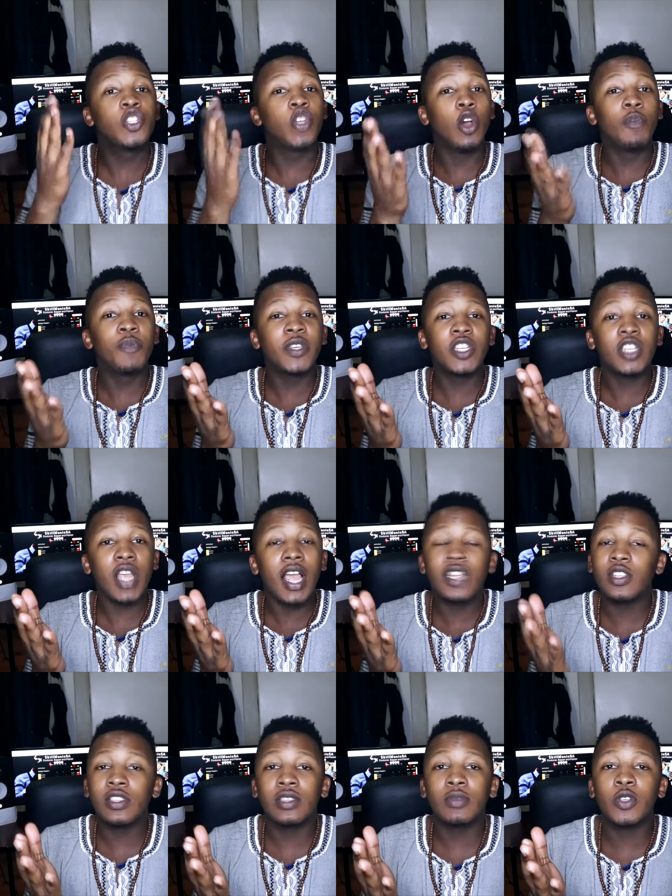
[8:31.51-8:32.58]
Don't be shy
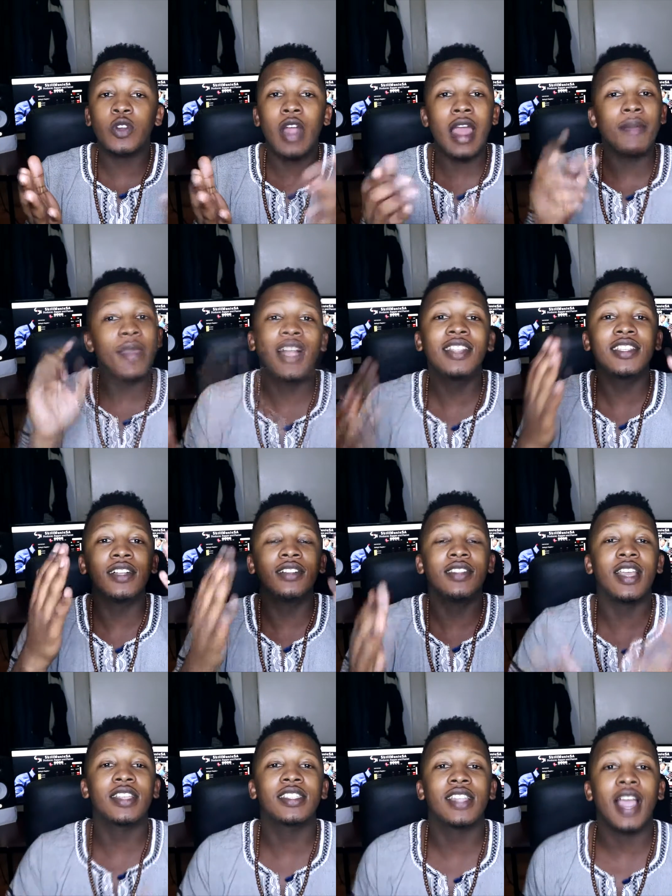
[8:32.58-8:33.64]
to subscribe. Until
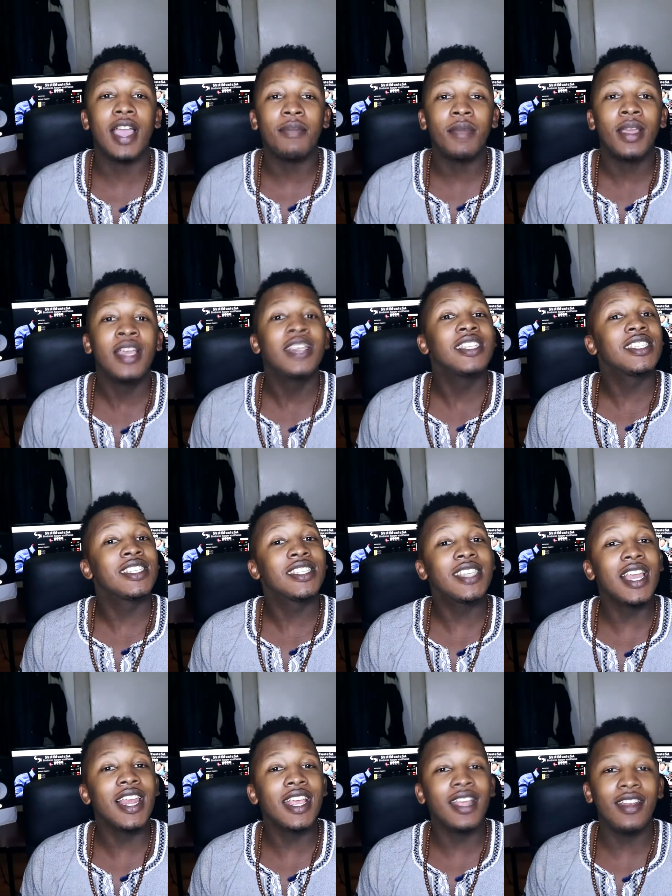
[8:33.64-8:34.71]
next time,
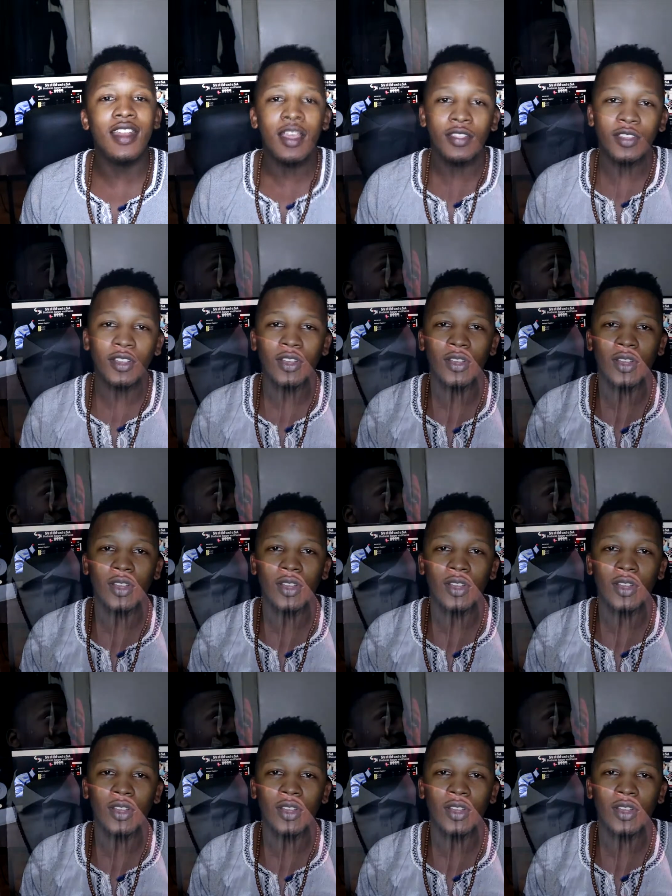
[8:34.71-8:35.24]
Skilligan the